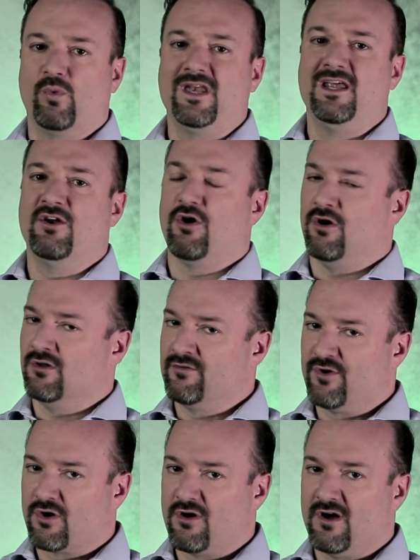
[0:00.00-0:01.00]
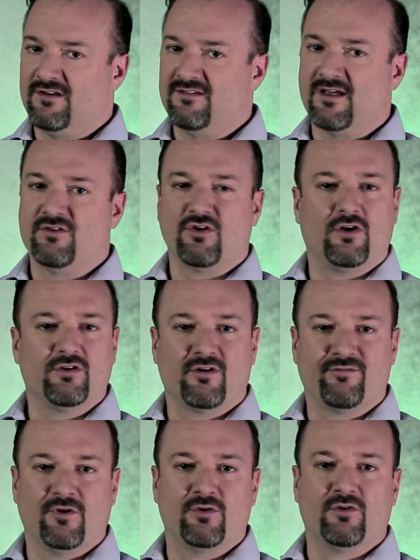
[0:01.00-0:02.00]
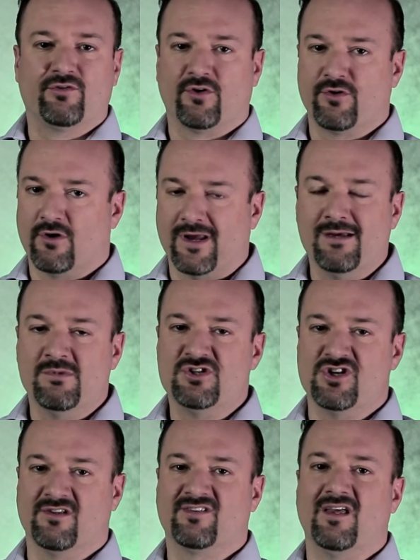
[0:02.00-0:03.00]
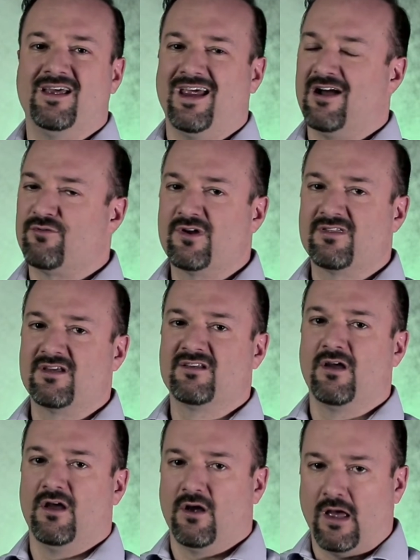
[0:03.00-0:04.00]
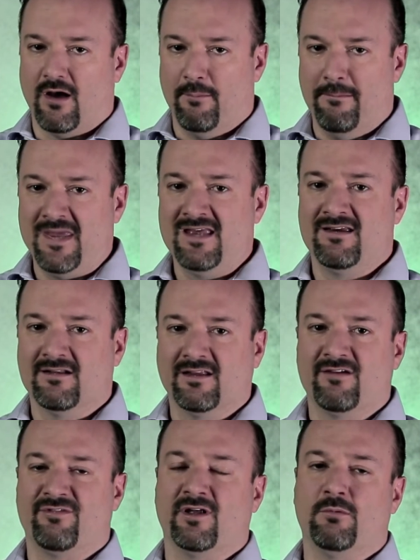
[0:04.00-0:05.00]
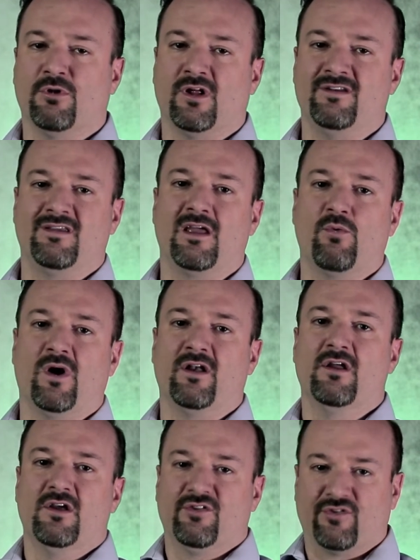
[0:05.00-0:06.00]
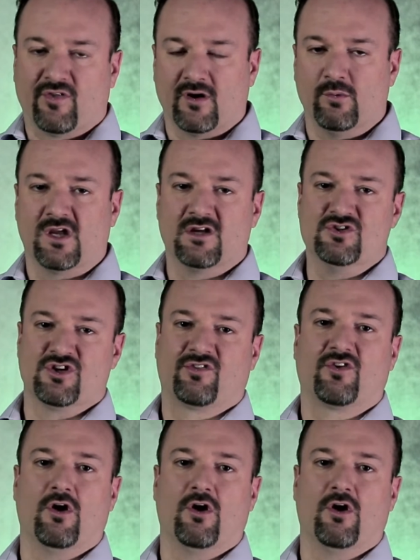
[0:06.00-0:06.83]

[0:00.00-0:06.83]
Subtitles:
We need all of your content, all your photos, all your images, everything immediately available on day one so that we can just